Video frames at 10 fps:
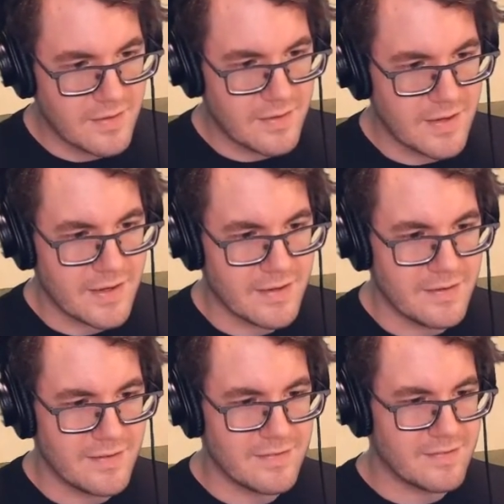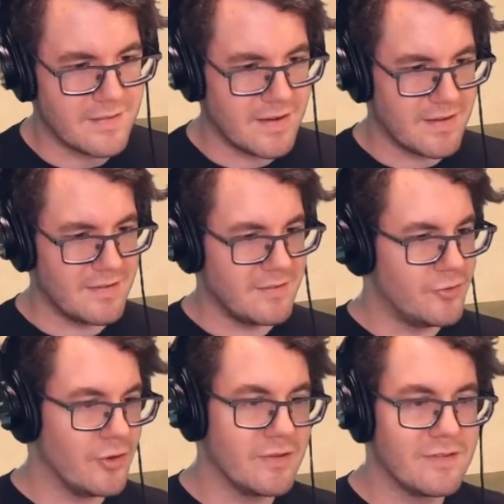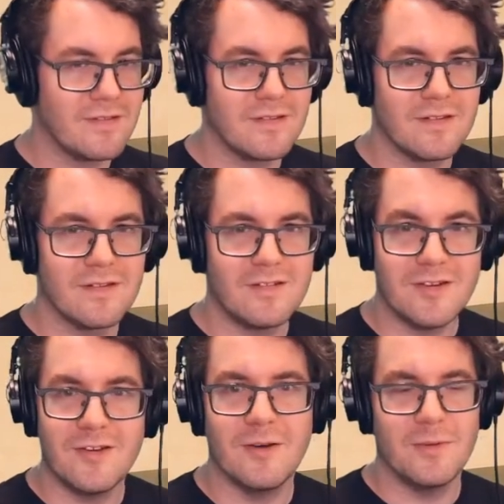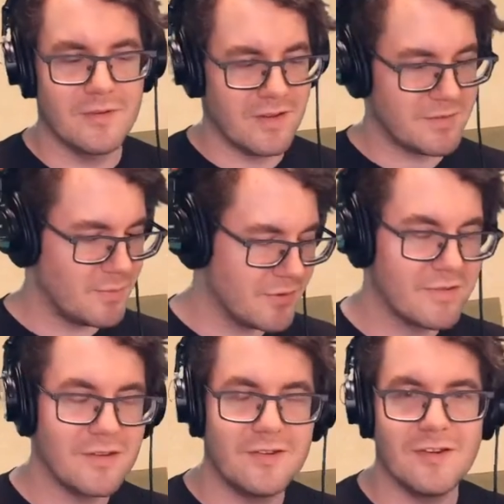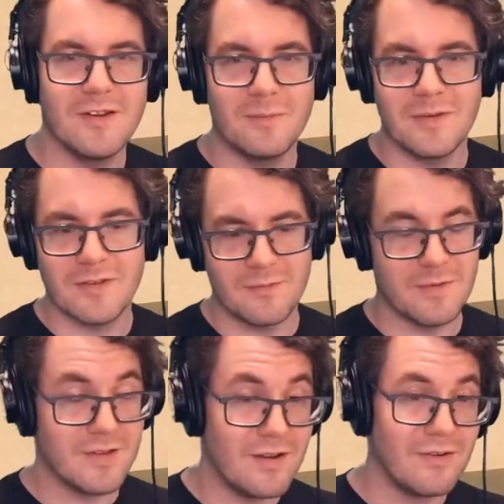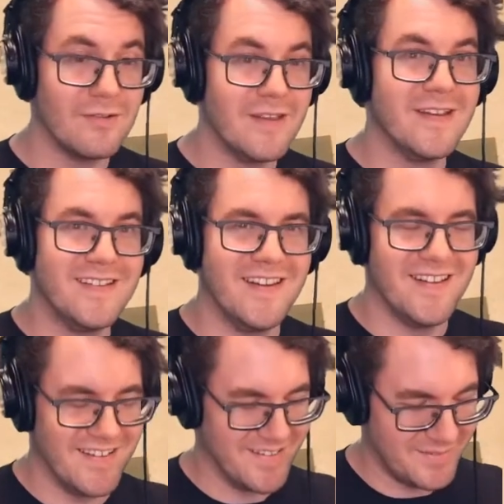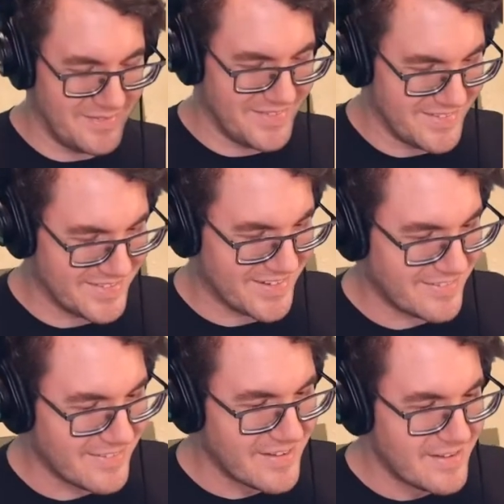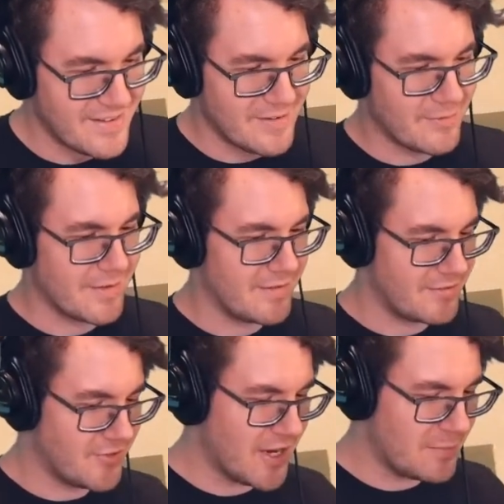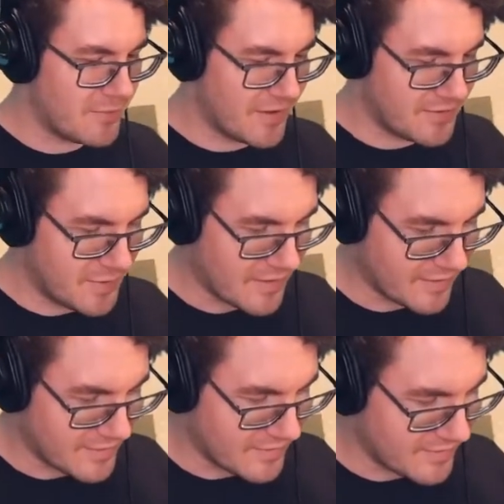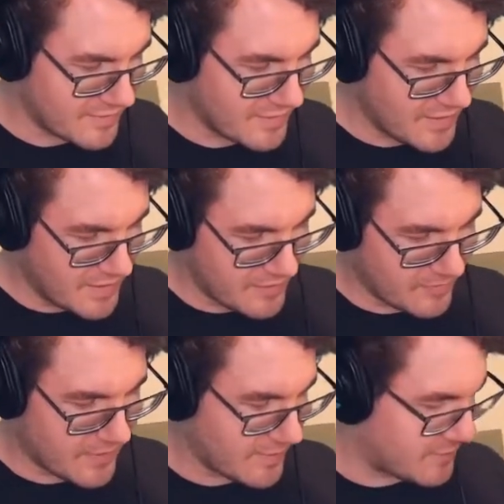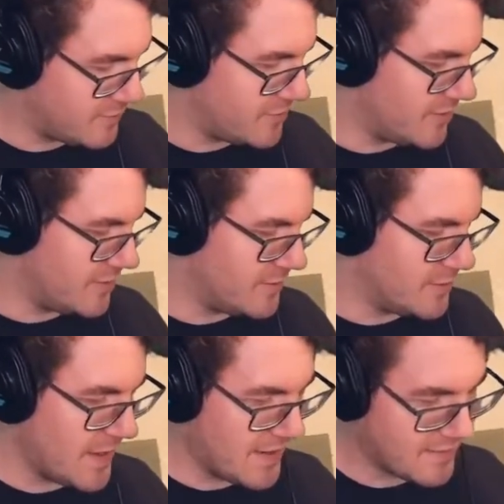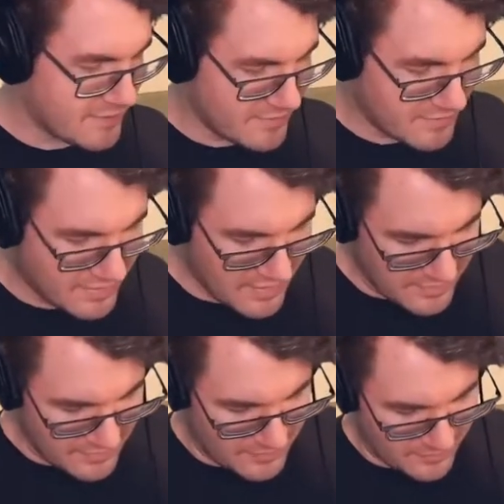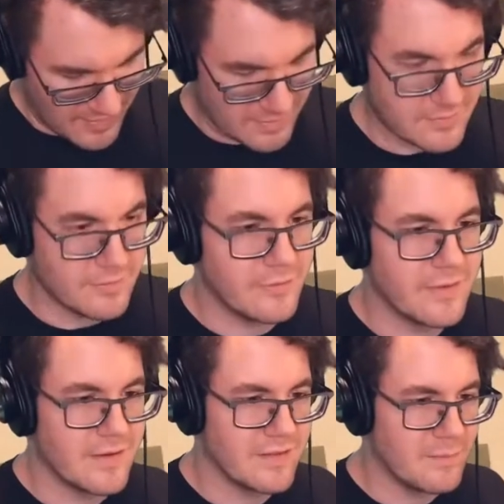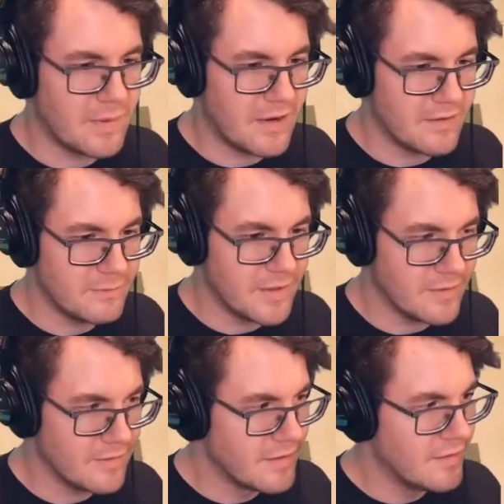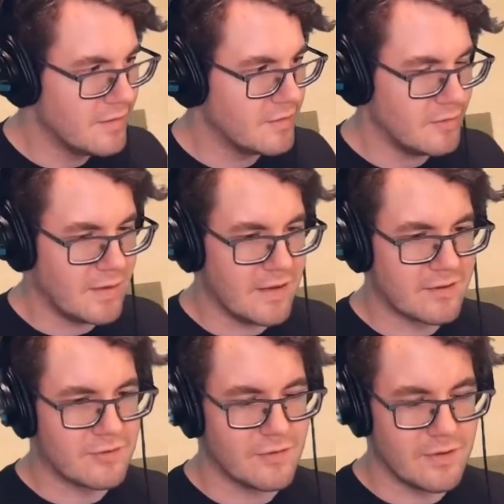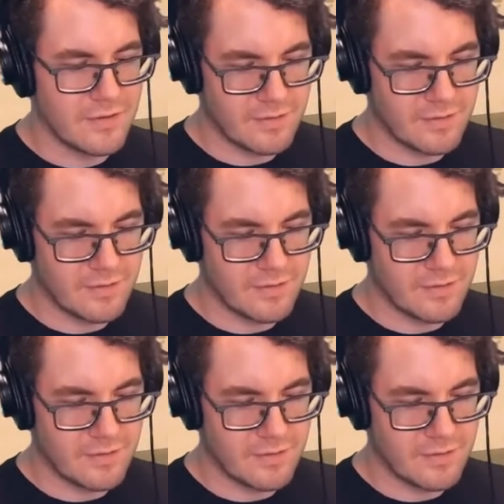and it's not just GW. It's mostly GW stuff. It's not only GW stuff. We got a Shapeways box here. We got some GW packages and we got a little thing at the bottom here, little extra,